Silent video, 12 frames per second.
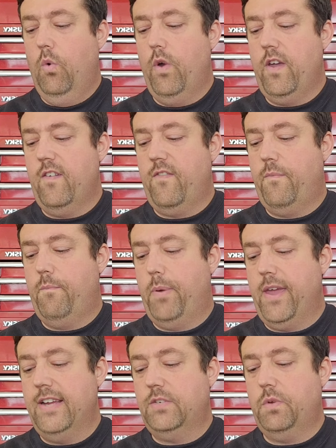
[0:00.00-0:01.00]
we have
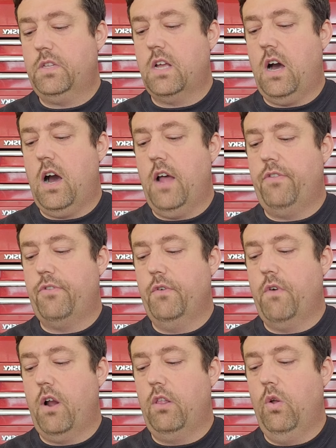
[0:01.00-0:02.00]
peace with God
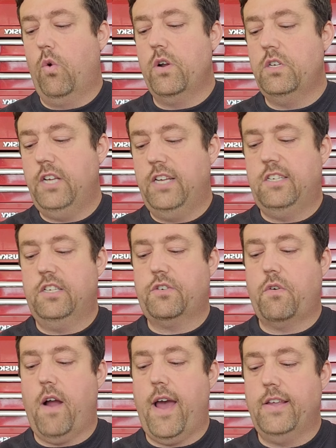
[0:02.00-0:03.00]
through our Lord Jesus
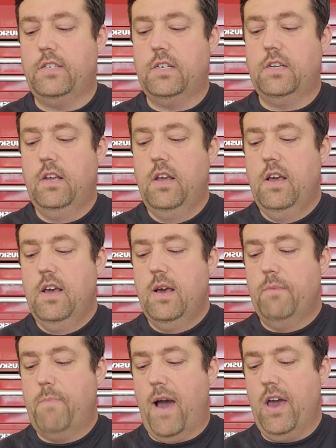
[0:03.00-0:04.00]
Christ,
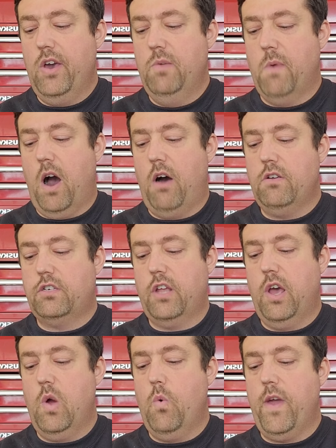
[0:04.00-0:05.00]
by whom
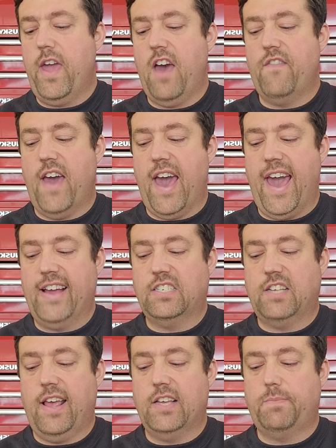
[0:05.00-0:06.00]
also we have
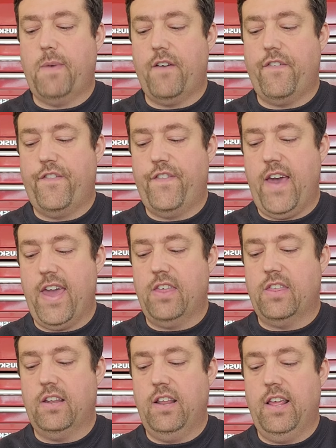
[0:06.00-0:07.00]
access by
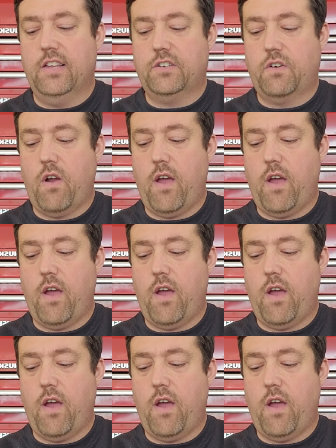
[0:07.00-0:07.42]
faith into his